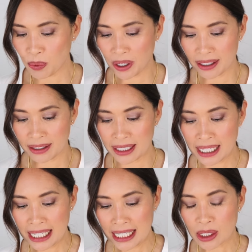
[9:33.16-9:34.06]
one
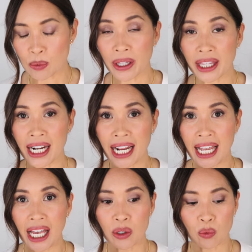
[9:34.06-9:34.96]
is one that I
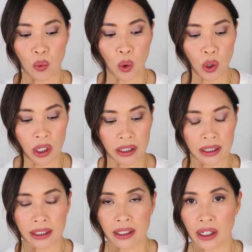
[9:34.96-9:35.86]
had
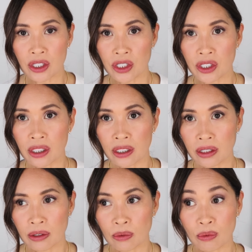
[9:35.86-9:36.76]
worn, gosh,
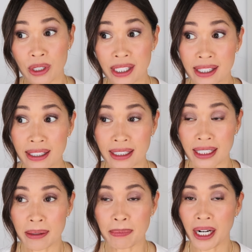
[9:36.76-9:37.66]

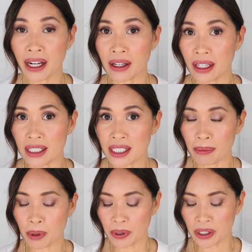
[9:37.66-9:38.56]
recently, but
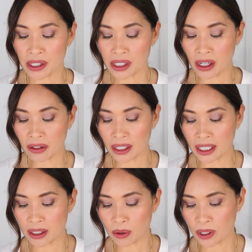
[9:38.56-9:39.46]
anytime we wear this color, I
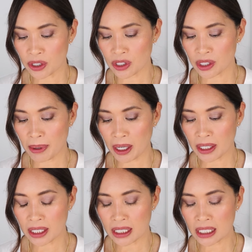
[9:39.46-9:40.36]
get questions about
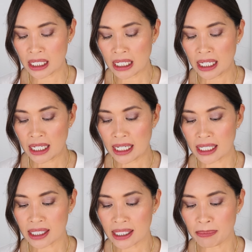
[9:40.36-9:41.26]
it.
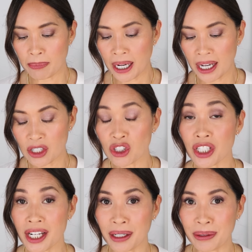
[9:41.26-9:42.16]
It's by
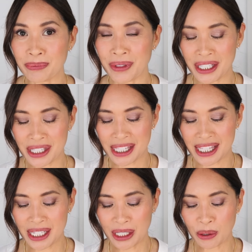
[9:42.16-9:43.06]
Chanel. It's
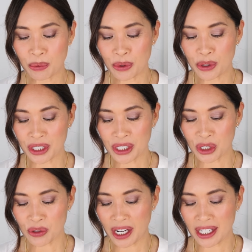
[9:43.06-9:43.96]
the Le Rouge
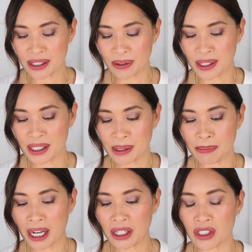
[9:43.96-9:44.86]
L'Extrait. So this
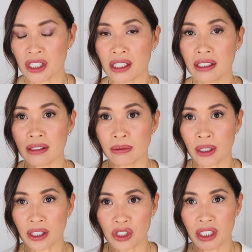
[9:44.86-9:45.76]
packaging, well
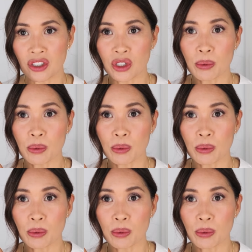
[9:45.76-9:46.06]
actually I just